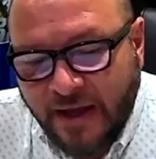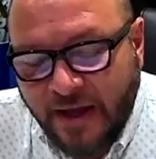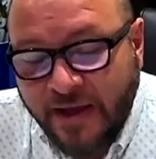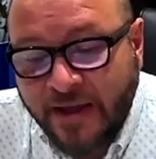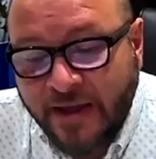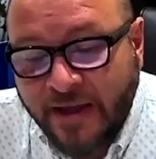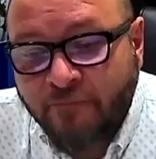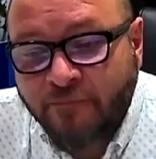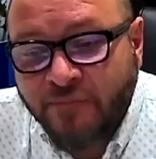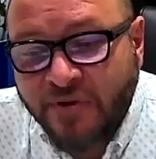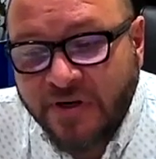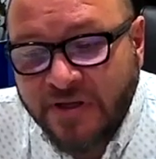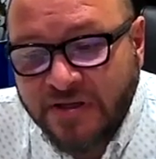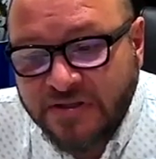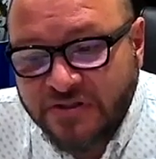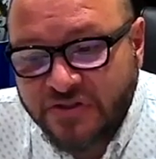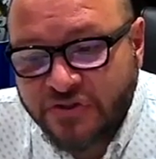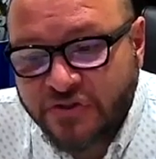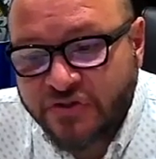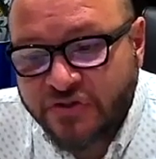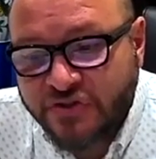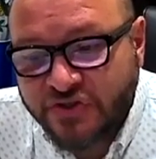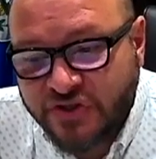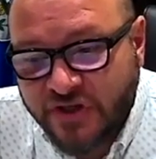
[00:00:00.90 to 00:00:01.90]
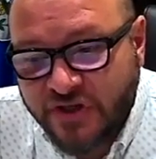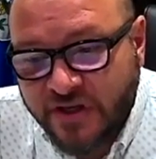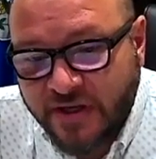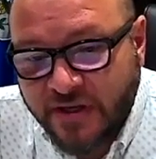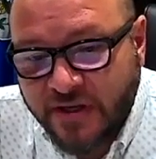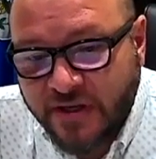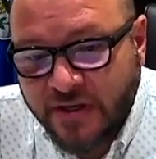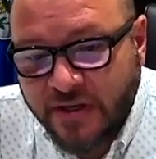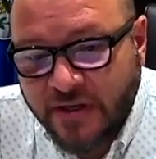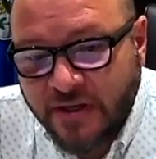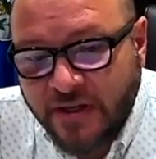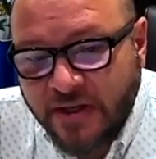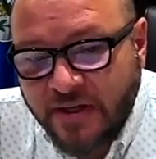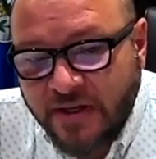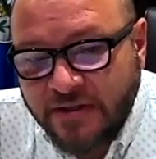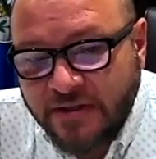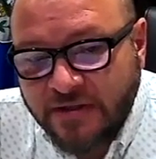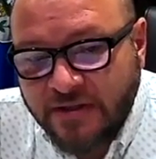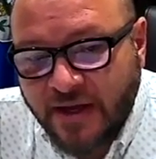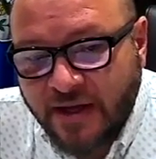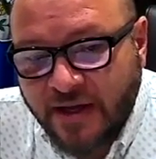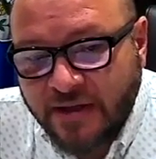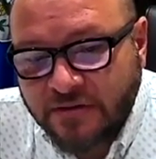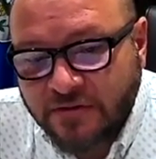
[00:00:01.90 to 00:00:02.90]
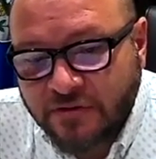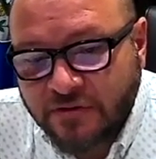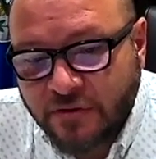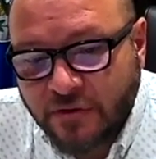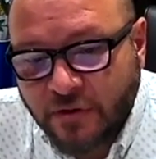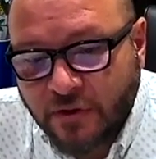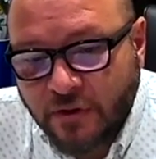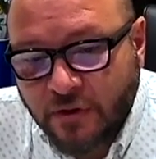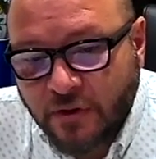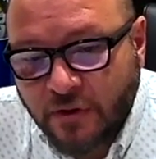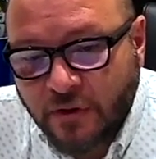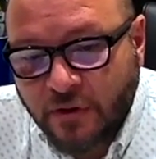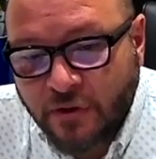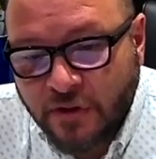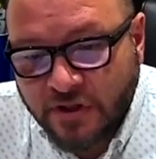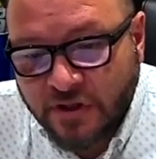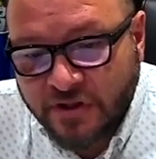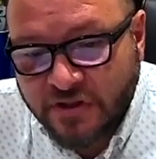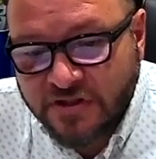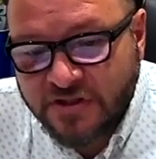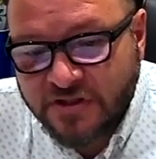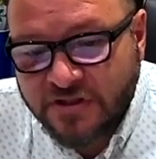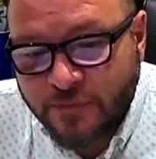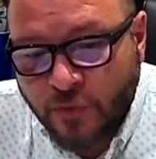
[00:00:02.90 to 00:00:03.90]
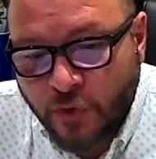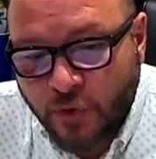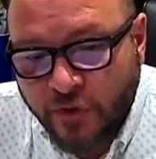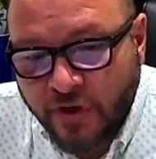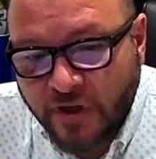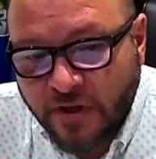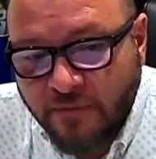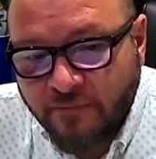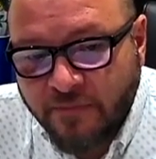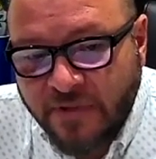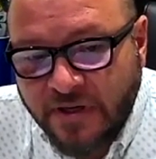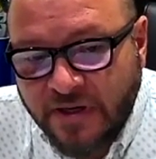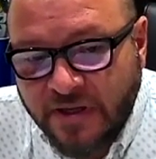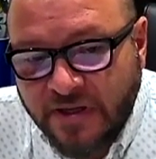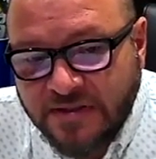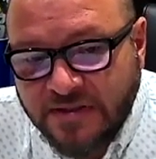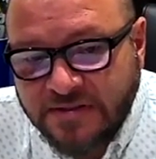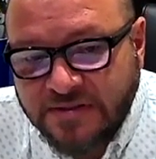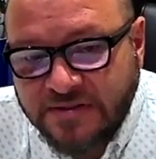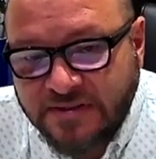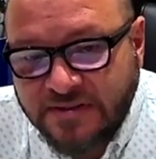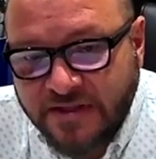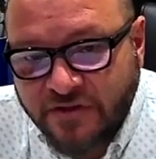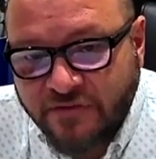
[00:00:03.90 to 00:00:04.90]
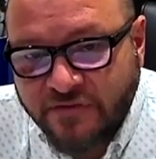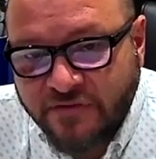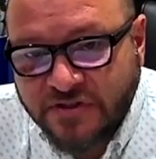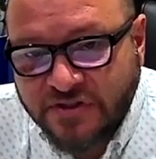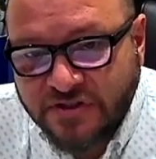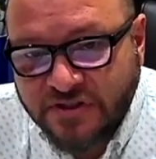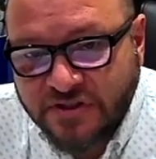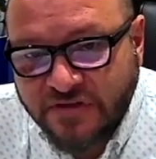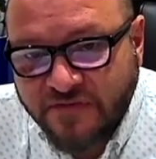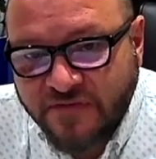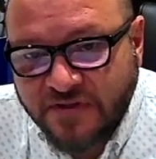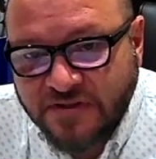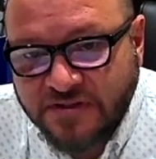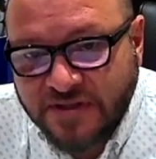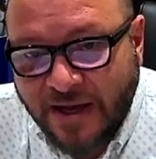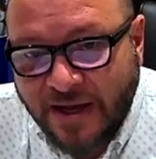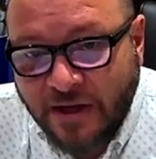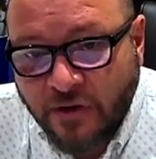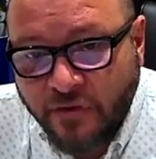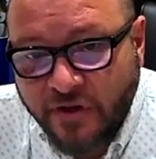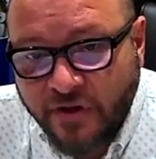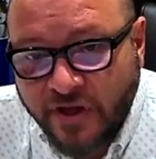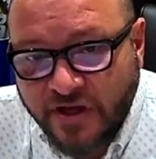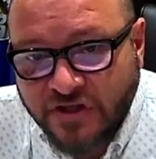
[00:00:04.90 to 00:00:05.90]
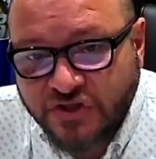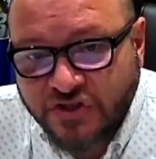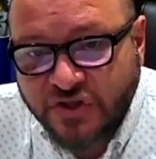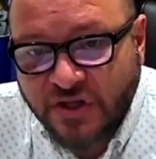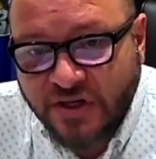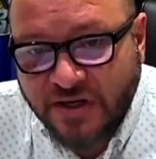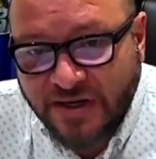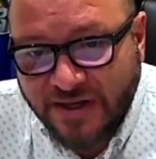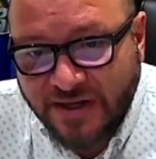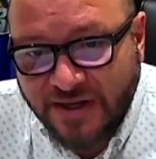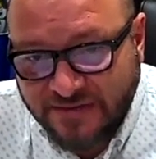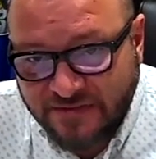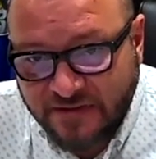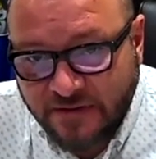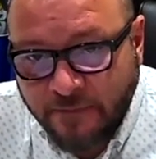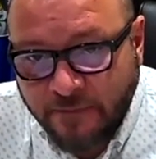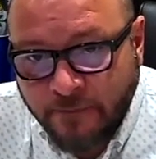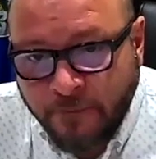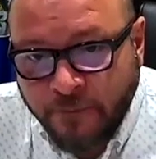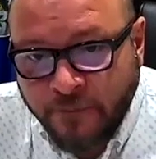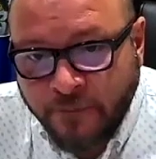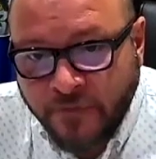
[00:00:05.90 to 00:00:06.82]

I am pleased to say that early this morning, Belize did receive its allocation letter.